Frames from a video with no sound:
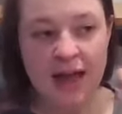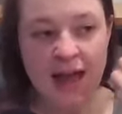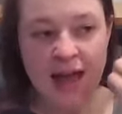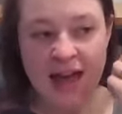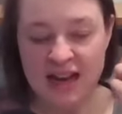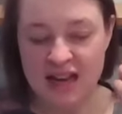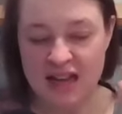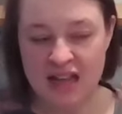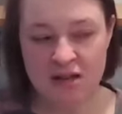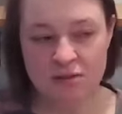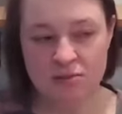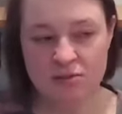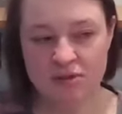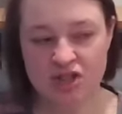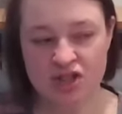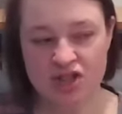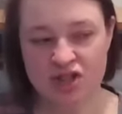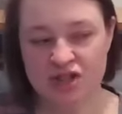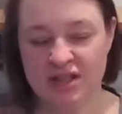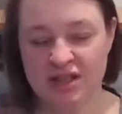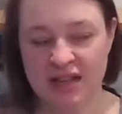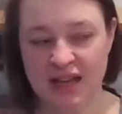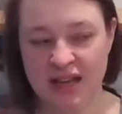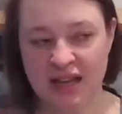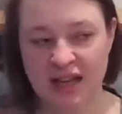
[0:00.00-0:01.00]
And he was
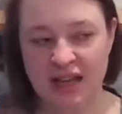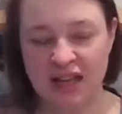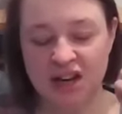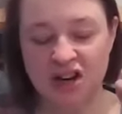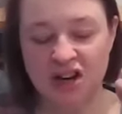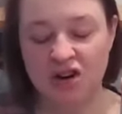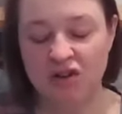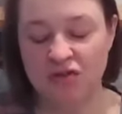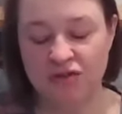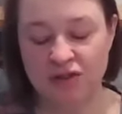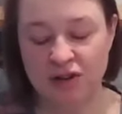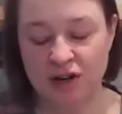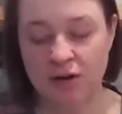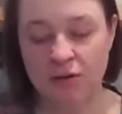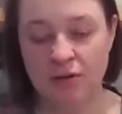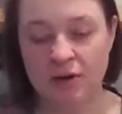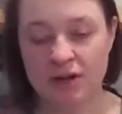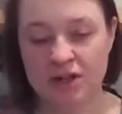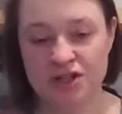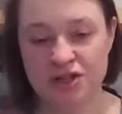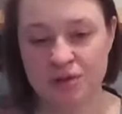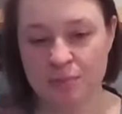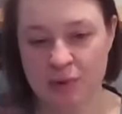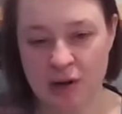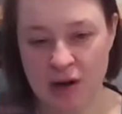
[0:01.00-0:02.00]
just like, get over it.
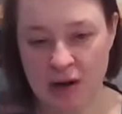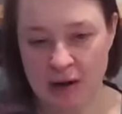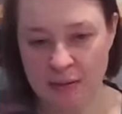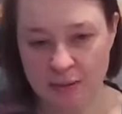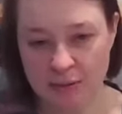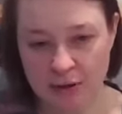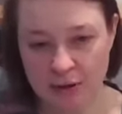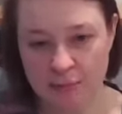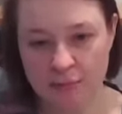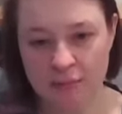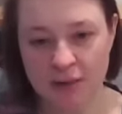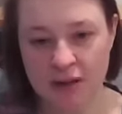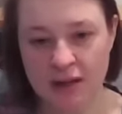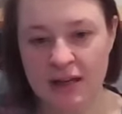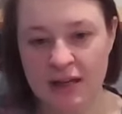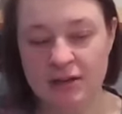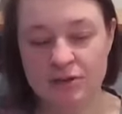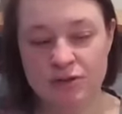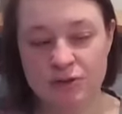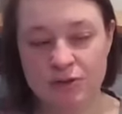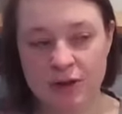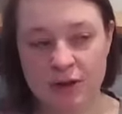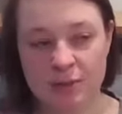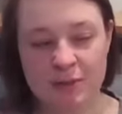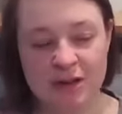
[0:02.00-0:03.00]
What is your problem? And he
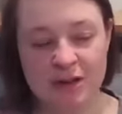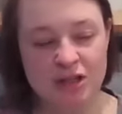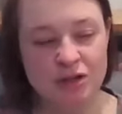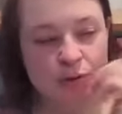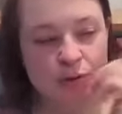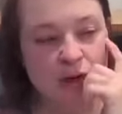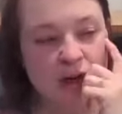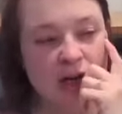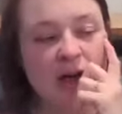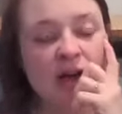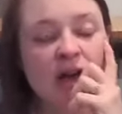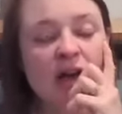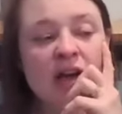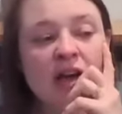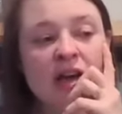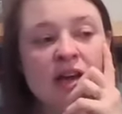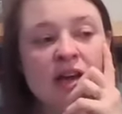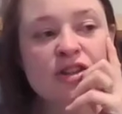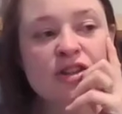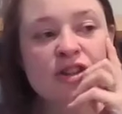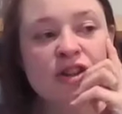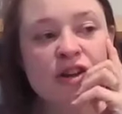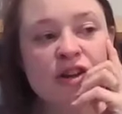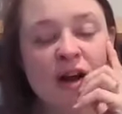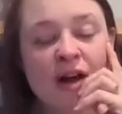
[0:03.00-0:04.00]
was really mean to her.
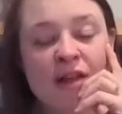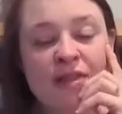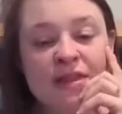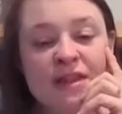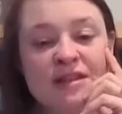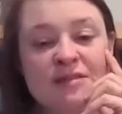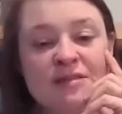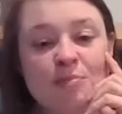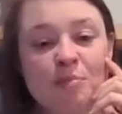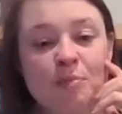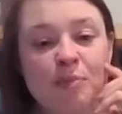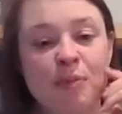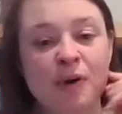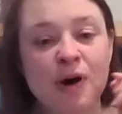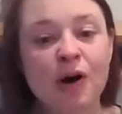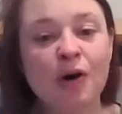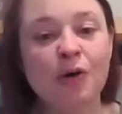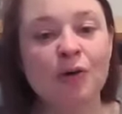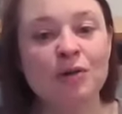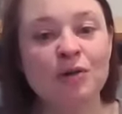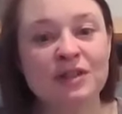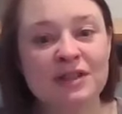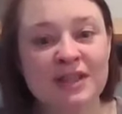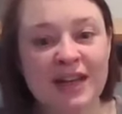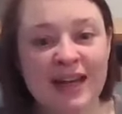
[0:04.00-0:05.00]
So they're on this
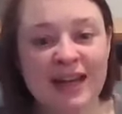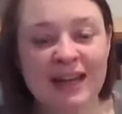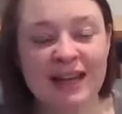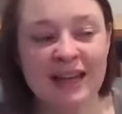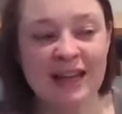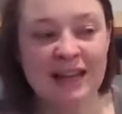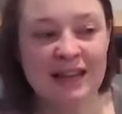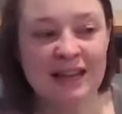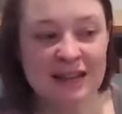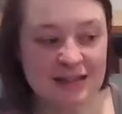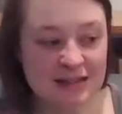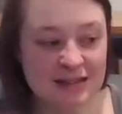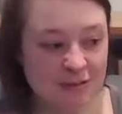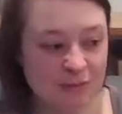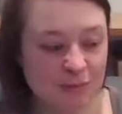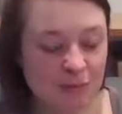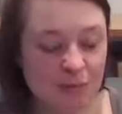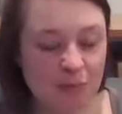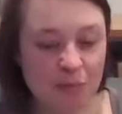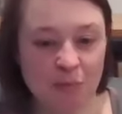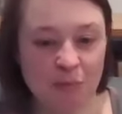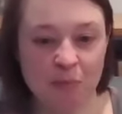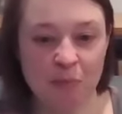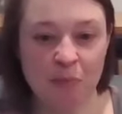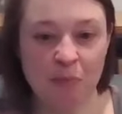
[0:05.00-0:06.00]
boat taking this
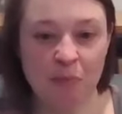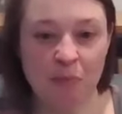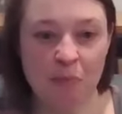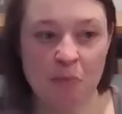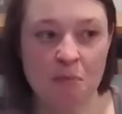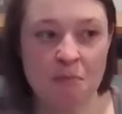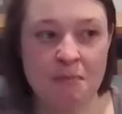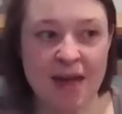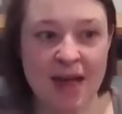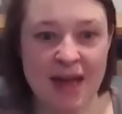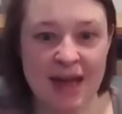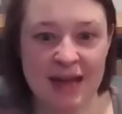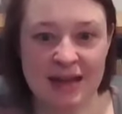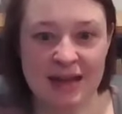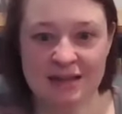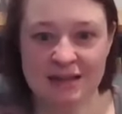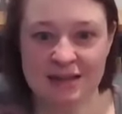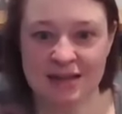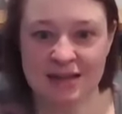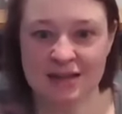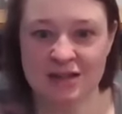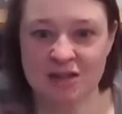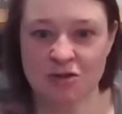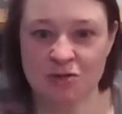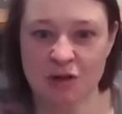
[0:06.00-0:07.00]
mace,
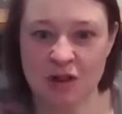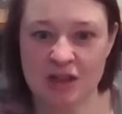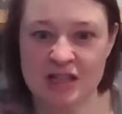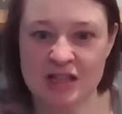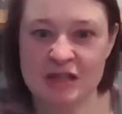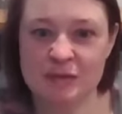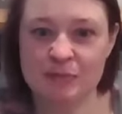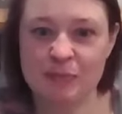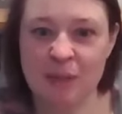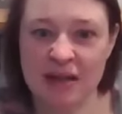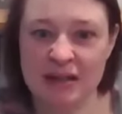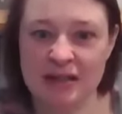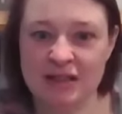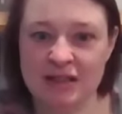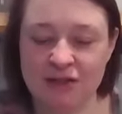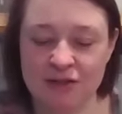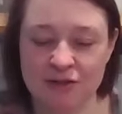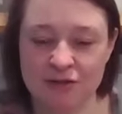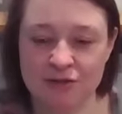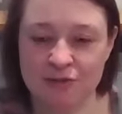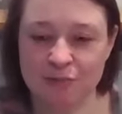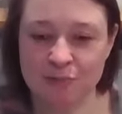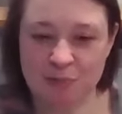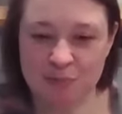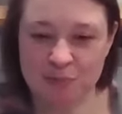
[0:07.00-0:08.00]
this
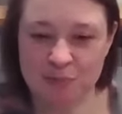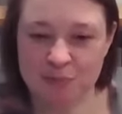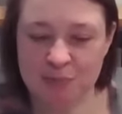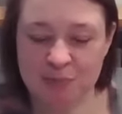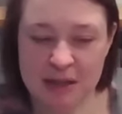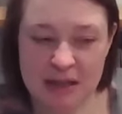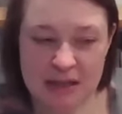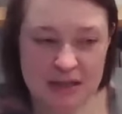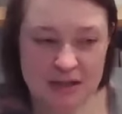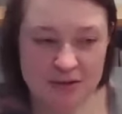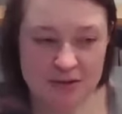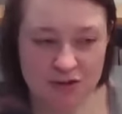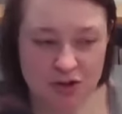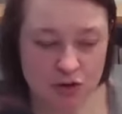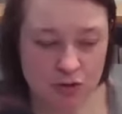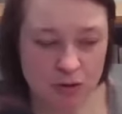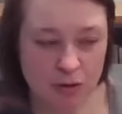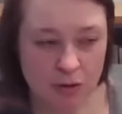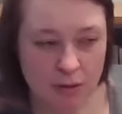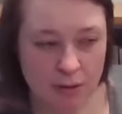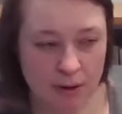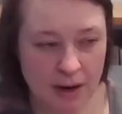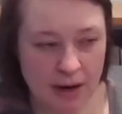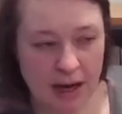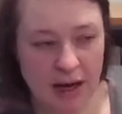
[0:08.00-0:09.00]
expensive piece of
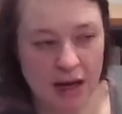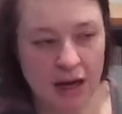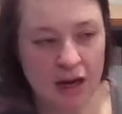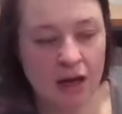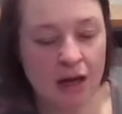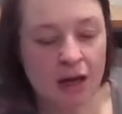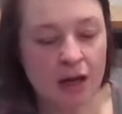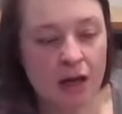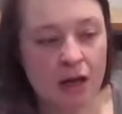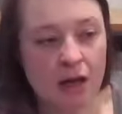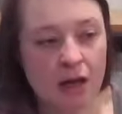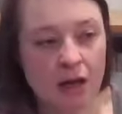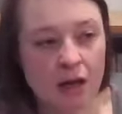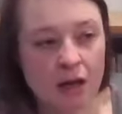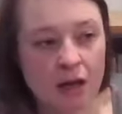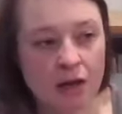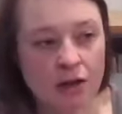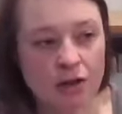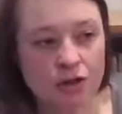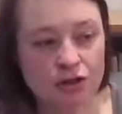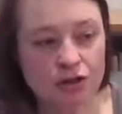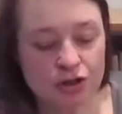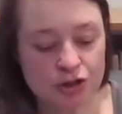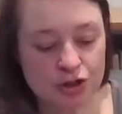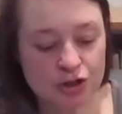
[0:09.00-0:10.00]
jewelry
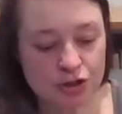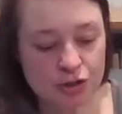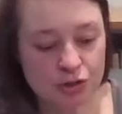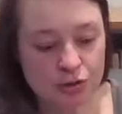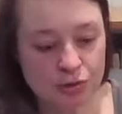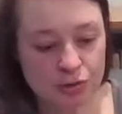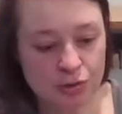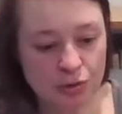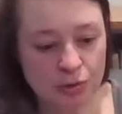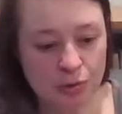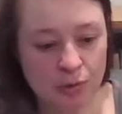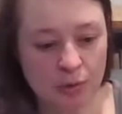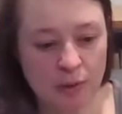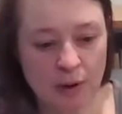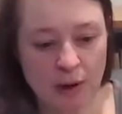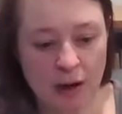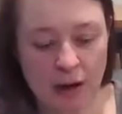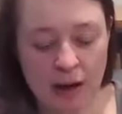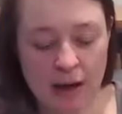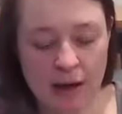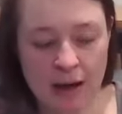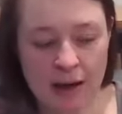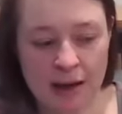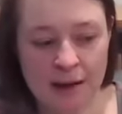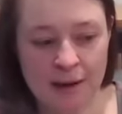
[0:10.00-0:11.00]
to,
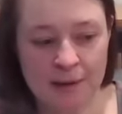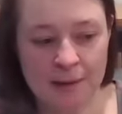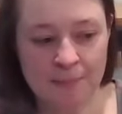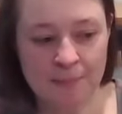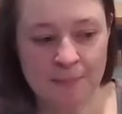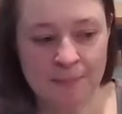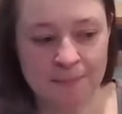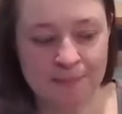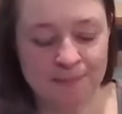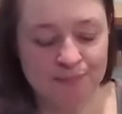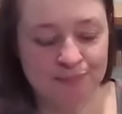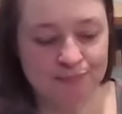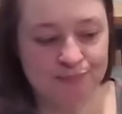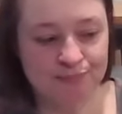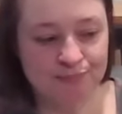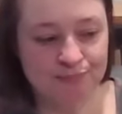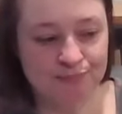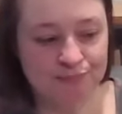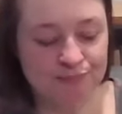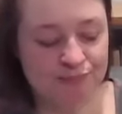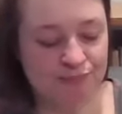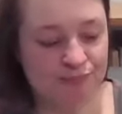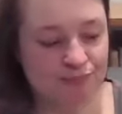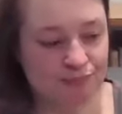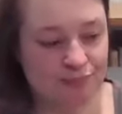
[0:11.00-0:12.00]
I
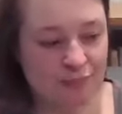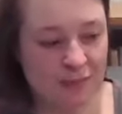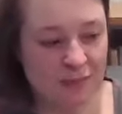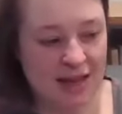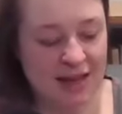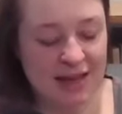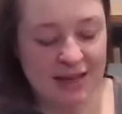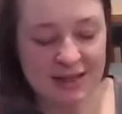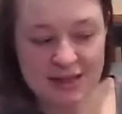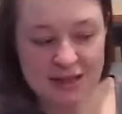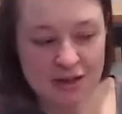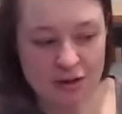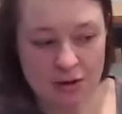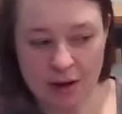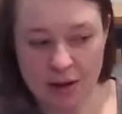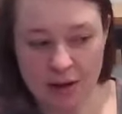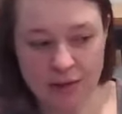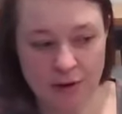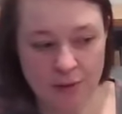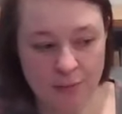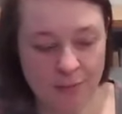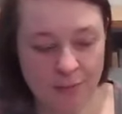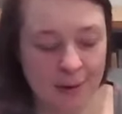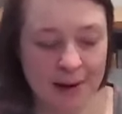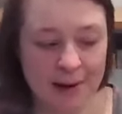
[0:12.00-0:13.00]
guess they're on
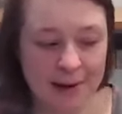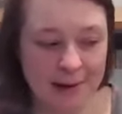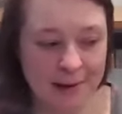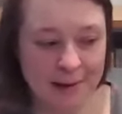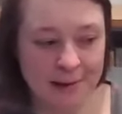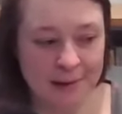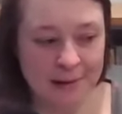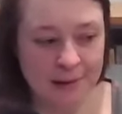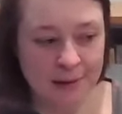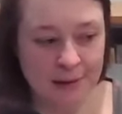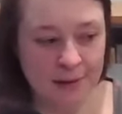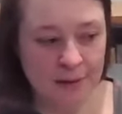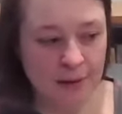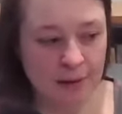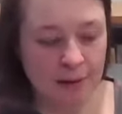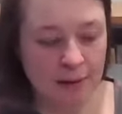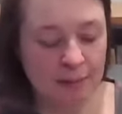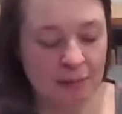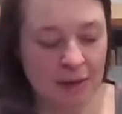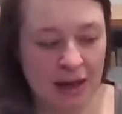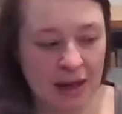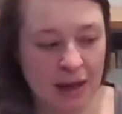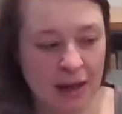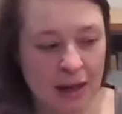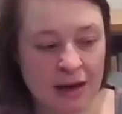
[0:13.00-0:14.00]
their way to England.
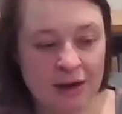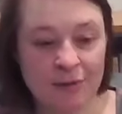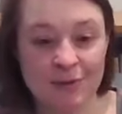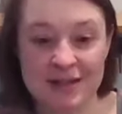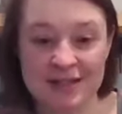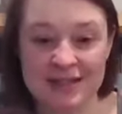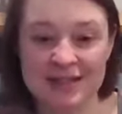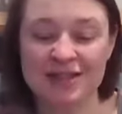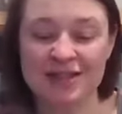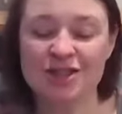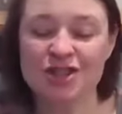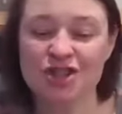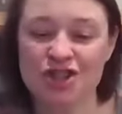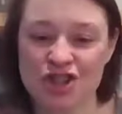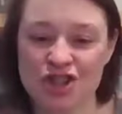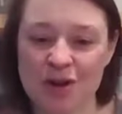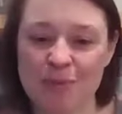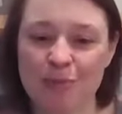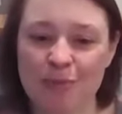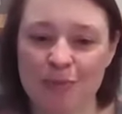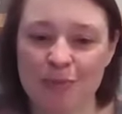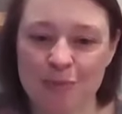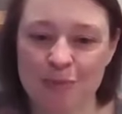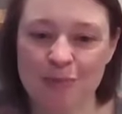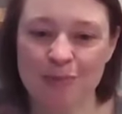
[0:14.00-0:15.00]
But anyways, the
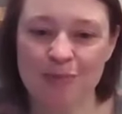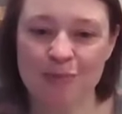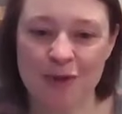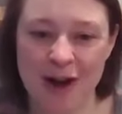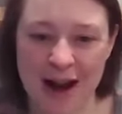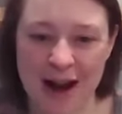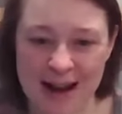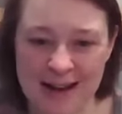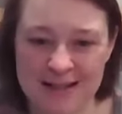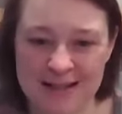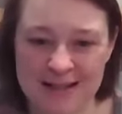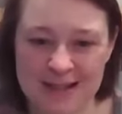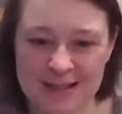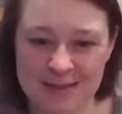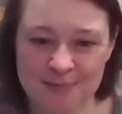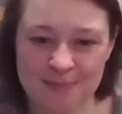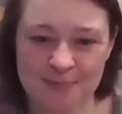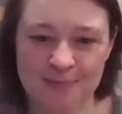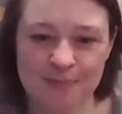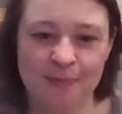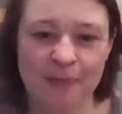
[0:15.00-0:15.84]
ship wrecks.